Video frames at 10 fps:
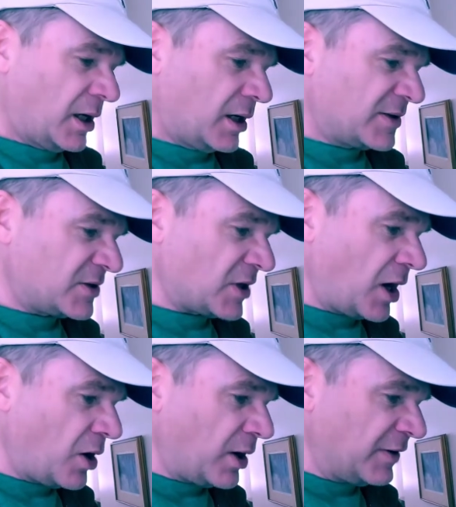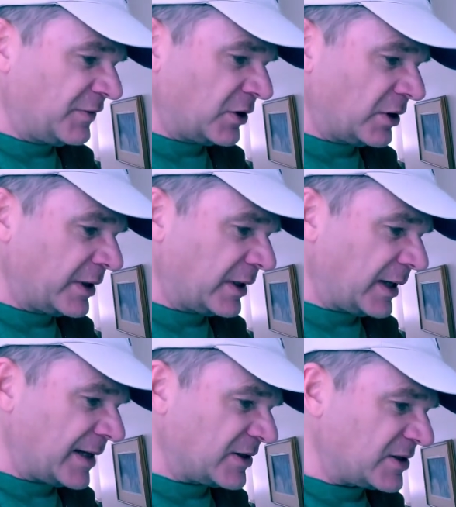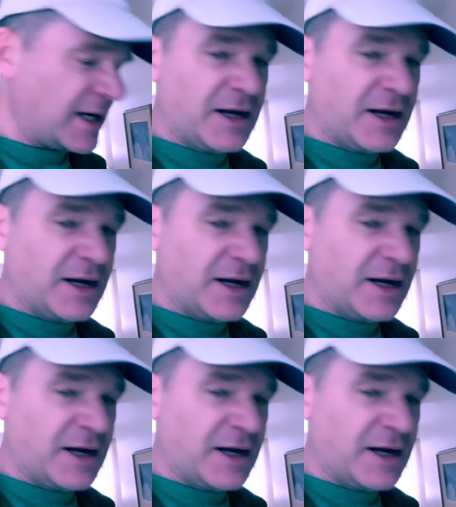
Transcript: So if you're in an enlightened state,